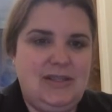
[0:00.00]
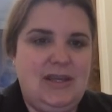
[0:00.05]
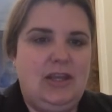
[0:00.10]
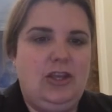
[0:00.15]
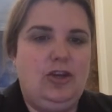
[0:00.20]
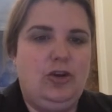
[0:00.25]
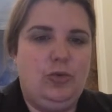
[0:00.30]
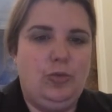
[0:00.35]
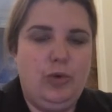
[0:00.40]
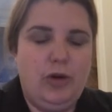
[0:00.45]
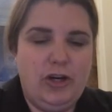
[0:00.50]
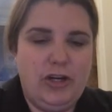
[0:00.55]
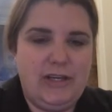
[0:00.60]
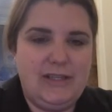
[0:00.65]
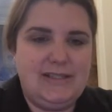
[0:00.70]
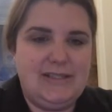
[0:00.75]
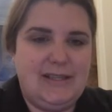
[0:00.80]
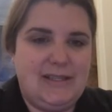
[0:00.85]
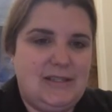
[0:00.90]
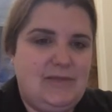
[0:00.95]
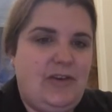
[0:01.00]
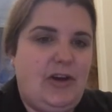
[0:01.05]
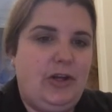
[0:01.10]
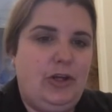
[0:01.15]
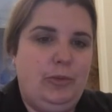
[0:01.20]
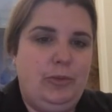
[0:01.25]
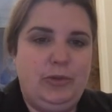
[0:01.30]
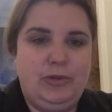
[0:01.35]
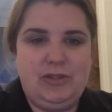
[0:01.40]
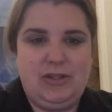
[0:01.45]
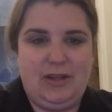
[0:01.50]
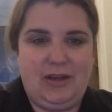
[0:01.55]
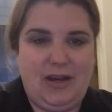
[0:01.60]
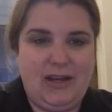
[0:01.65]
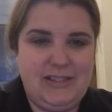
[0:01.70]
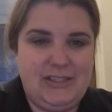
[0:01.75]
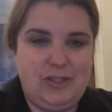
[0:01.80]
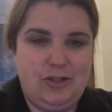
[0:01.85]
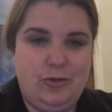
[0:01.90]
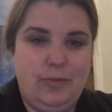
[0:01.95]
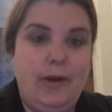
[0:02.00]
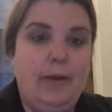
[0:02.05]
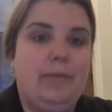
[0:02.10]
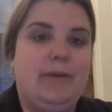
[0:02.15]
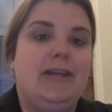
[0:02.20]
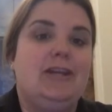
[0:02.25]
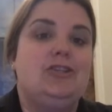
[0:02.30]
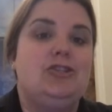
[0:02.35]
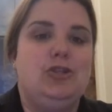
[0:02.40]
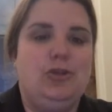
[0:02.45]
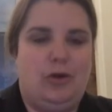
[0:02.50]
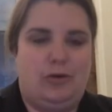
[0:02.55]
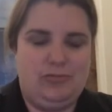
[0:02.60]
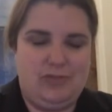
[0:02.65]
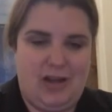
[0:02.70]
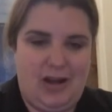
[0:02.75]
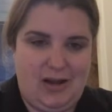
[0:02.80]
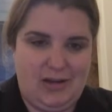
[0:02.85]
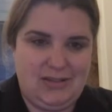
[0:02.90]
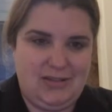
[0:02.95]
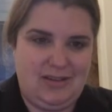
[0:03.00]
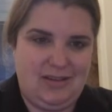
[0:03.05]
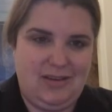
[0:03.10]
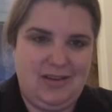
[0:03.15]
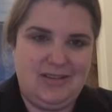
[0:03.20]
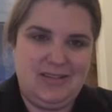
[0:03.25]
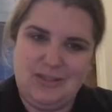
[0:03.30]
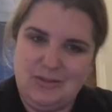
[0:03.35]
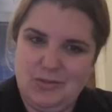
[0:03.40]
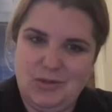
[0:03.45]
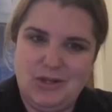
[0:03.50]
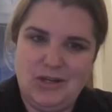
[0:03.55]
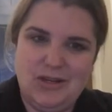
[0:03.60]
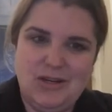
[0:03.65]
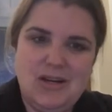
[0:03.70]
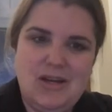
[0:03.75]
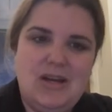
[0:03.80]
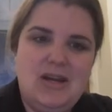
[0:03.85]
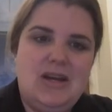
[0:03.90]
that your work is less valuable to the customer because you don't talk to the customer.